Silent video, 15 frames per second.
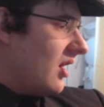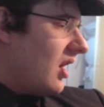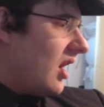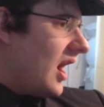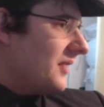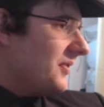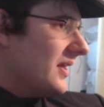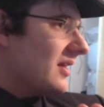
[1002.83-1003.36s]

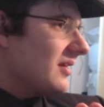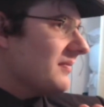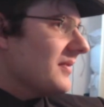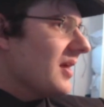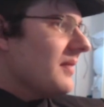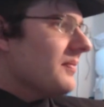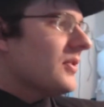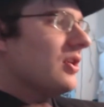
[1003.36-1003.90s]
I think,
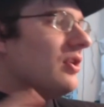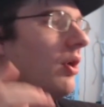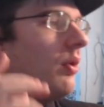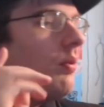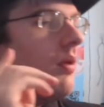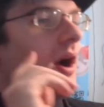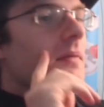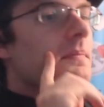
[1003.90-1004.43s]
you know
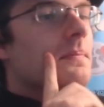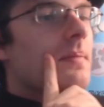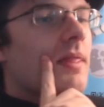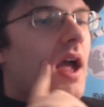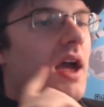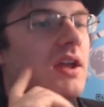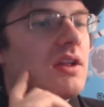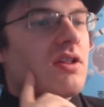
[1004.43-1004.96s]
what,
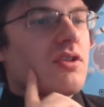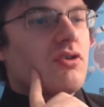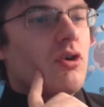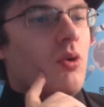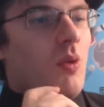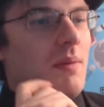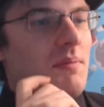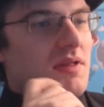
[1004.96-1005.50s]
an external
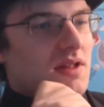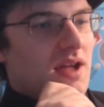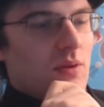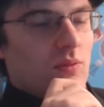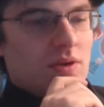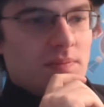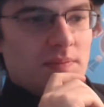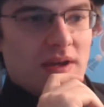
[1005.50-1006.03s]
website
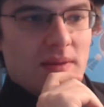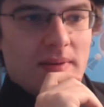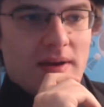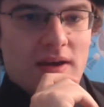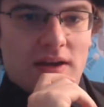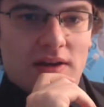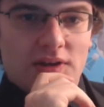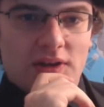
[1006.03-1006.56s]
wouldn't be a bad
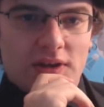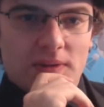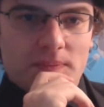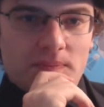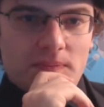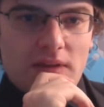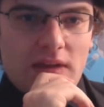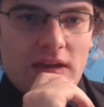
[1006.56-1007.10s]
idea.
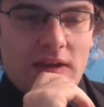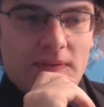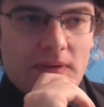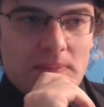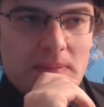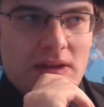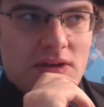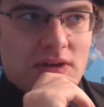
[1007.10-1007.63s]
If I
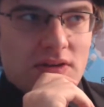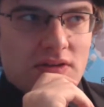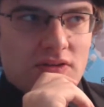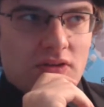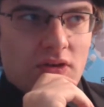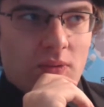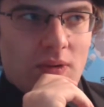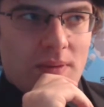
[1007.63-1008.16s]
made an
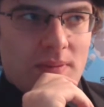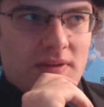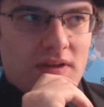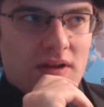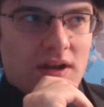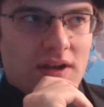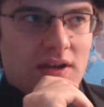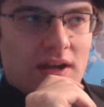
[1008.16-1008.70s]
external
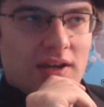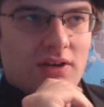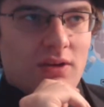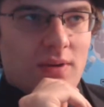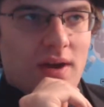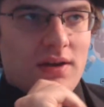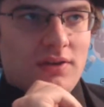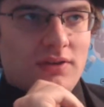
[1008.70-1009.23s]
website, I know
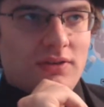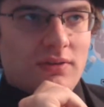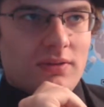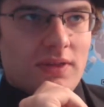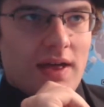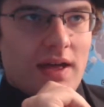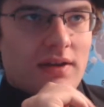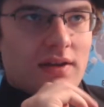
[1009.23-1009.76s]
how to do
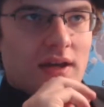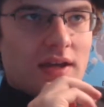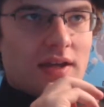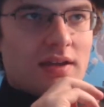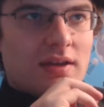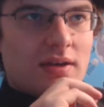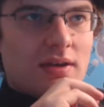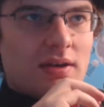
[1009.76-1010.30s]
that. I
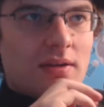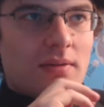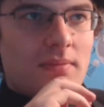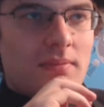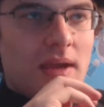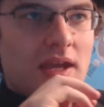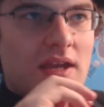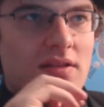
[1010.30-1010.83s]
can
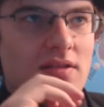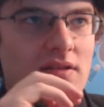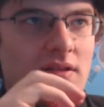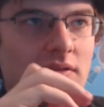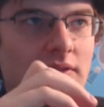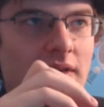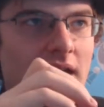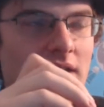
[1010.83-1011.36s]
make it so
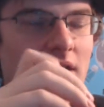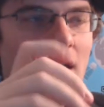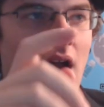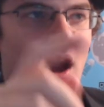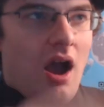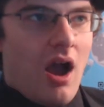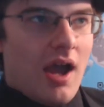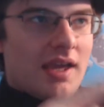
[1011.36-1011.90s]
that
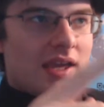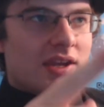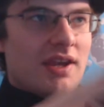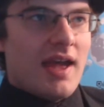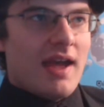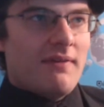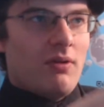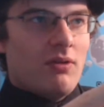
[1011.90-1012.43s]
I can
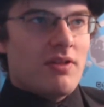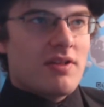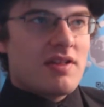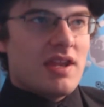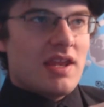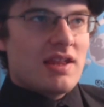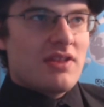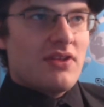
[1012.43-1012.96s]
have all the
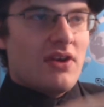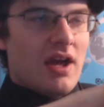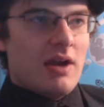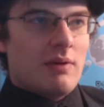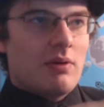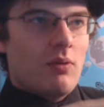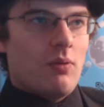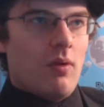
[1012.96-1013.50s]
settings that I
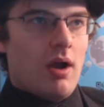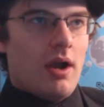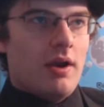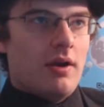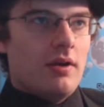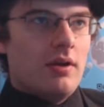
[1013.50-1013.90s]
require.